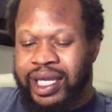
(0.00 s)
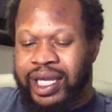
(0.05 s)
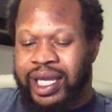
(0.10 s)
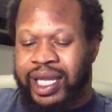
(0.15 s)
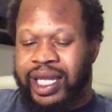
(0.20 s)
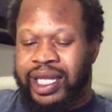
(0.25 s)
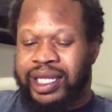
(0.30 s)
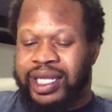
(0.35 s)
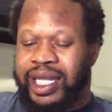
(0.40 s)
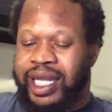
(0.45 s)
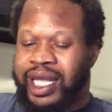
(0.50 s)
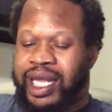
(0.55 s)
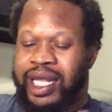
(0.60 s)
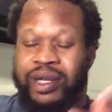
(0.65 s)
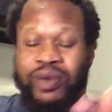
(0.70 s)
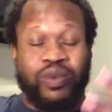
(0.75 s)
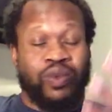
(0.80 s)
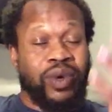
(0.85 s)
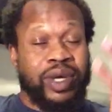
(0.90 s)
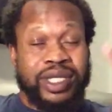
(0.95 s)
And
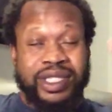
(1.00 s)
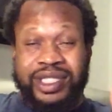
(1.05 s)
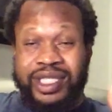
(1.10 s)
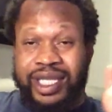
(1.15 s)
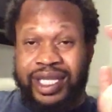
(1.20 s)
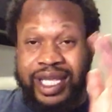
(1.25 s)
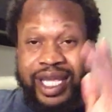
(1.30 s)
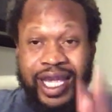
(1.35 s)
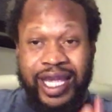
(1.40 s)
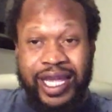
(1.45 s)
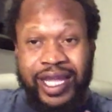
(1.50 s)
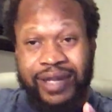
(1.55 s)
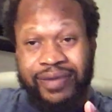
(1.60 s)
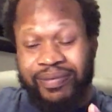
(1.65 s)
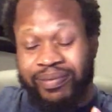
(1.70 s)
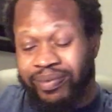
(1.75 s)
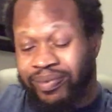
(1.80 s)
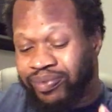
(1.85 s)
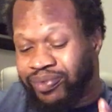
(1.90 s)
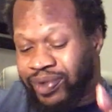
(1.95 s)
then once
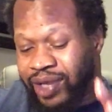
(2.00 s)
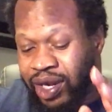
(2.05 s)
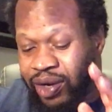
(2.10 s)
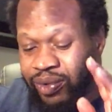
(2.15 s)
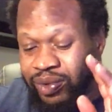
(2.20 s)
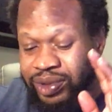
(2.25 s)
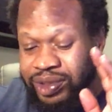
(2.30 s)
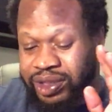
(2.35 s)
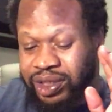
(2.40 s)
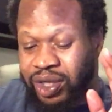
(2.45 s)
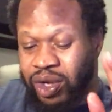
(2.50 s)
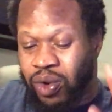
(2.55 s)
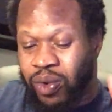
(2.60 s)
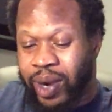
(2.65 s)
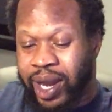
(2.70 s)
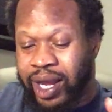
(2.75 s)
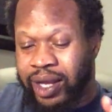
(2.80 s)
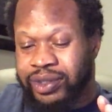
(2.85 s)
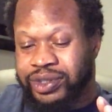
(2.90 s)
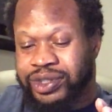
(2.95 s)
again, there was
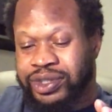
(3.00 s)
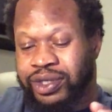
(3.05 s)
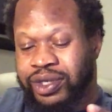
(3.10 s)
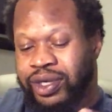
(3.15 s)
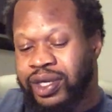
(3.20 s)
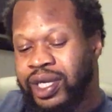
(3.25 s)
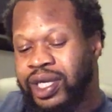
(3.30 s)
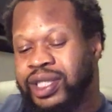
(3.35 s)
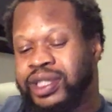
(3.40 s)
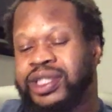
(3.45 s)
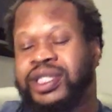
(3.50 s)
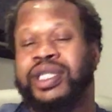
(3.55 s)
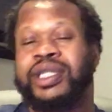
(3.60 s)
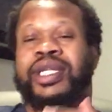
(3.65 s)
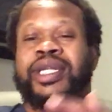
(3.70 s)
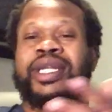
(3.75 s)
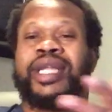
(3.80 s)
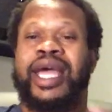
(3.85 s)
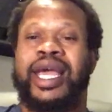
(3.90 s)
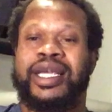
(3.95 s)
no answer until
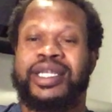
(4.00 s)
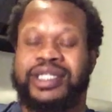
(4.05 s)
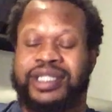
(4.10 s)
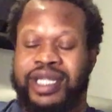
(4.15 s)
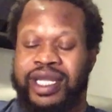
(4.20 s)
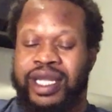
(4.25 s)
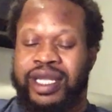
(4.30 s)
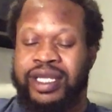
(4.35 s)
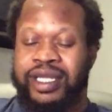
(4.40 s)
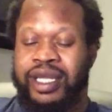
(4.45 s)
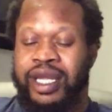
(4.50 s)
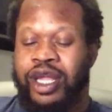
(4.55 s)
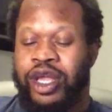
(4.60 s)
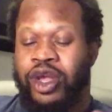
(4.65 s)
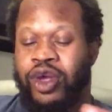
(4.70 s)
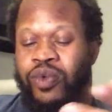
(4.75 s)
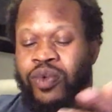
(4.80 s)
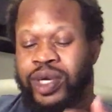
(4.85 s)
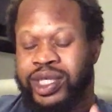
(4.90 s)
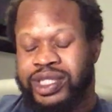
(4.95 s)
the next day
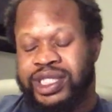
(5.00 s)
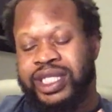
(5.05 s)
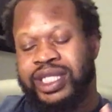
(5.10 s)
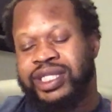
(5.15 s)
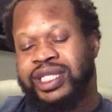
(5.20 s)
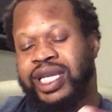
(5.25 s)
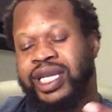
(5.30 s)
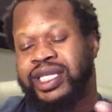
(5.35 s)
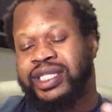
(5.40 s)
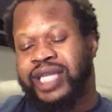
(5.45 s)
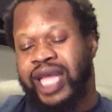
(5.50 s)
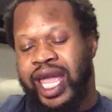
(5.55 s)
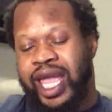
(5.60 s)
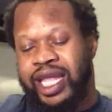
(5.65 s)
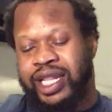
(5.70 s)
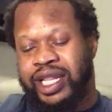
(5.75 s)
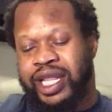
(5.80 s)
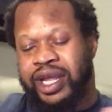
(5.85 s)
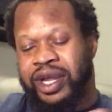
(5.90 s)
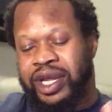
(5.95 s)
when she says,
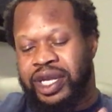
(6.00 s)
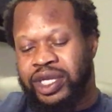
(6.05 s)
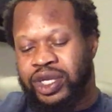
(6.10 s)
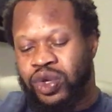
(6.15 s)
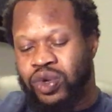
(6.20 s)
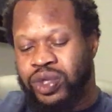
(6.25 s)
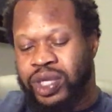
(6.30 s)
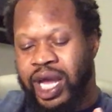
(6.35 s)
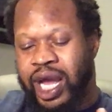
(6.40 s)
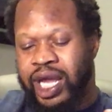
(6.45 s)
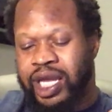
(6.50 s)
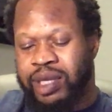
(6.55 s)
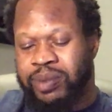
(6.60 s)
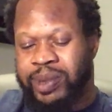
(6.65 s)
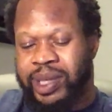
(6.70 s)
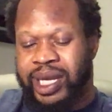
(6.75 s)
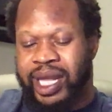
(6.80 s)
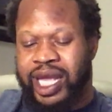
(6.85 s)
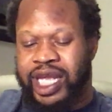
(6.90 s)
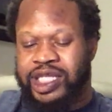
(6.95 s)
hey there, a new
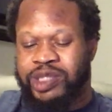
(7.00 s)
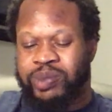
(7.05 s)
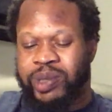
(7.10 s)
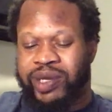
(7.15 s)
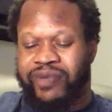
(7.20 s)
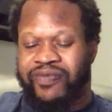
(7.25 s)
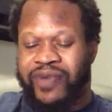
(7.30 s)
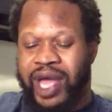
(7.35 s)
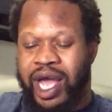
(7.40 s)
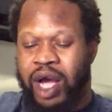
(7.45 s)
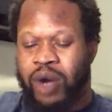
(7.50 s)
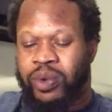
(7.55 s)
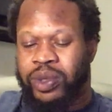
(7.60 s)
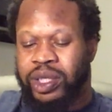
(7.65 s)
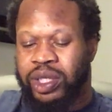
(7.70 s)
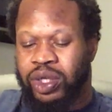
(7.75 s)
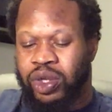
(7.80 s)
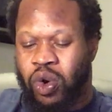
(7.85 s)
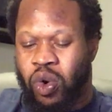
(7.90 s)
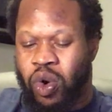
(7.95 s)
document has been filed
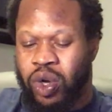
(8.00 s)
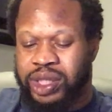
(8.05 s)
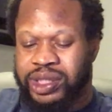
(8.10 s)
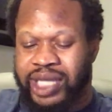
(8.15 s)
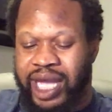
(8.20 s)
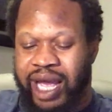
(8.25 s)
with the courts.